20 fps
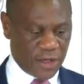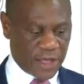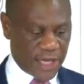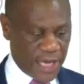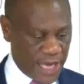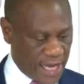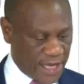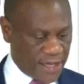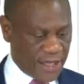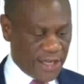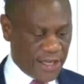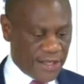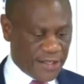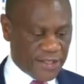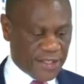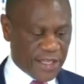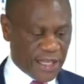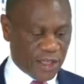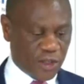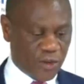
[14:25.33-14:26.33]
and
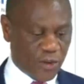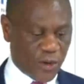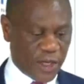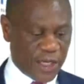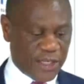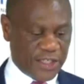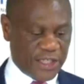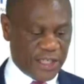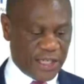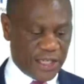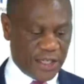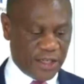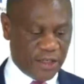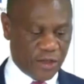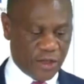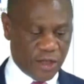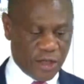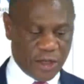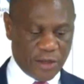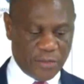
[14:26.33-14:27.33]
insecurity
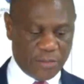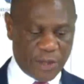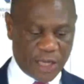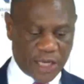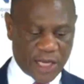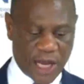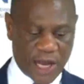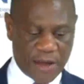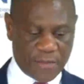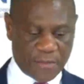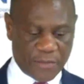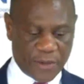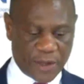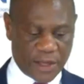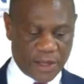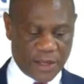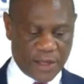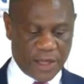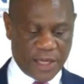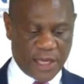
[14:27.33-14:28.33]
become
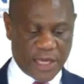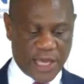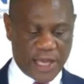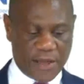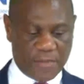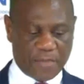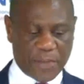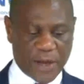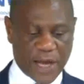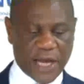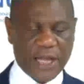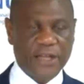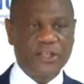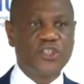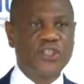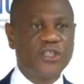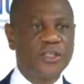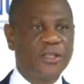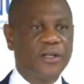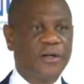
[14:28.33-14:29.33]
a
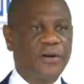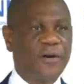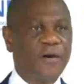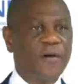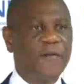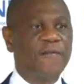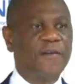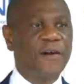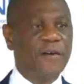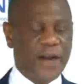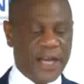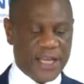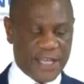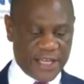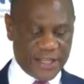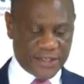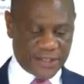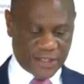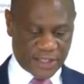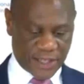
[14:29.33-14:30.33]
part of our
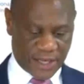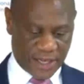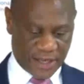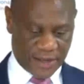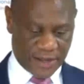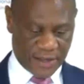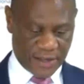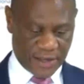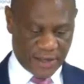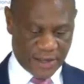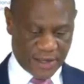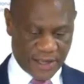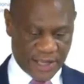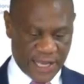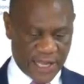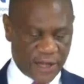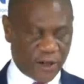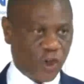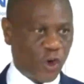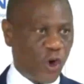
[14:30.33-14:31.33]
history
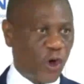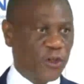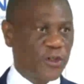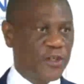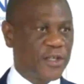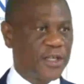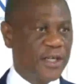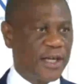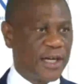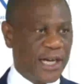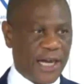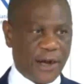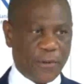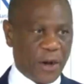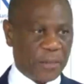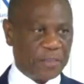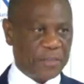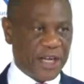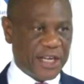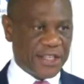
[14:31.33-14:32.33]
and not
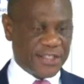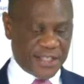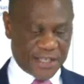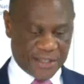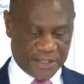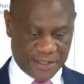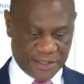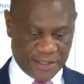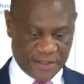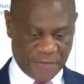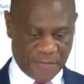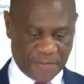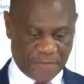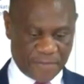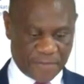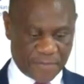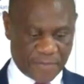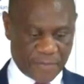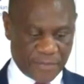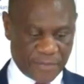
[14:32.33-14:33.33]
our present.
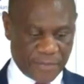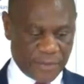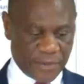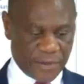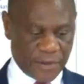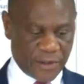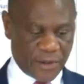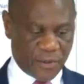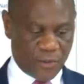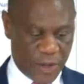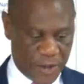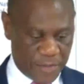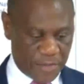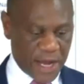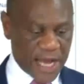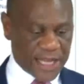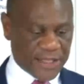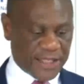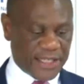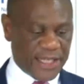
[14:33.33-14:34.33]
We
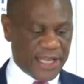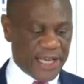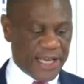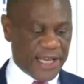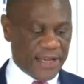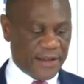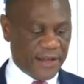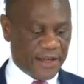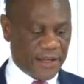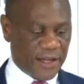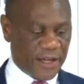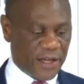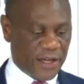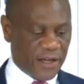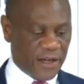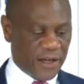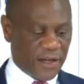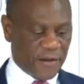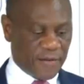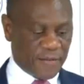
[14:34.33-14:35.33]
must
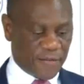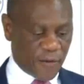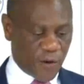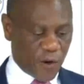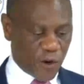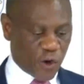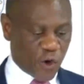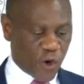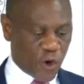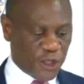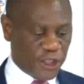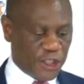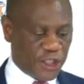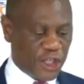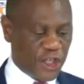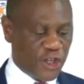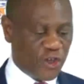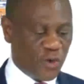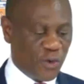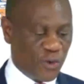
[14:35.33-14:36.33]
therefore
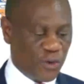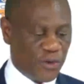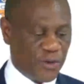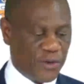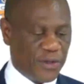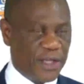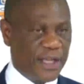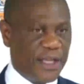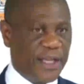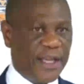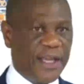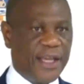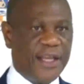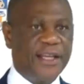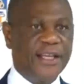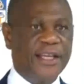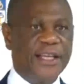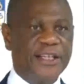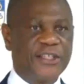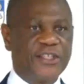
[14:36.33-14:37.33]
continue
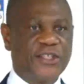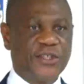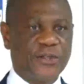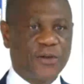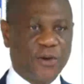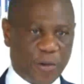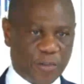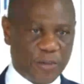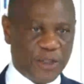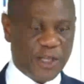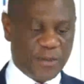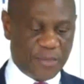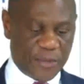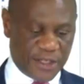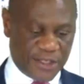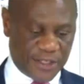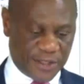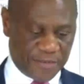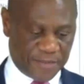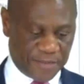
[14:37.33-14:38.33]
in this
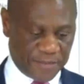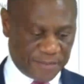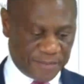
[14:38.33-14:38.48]
optimism.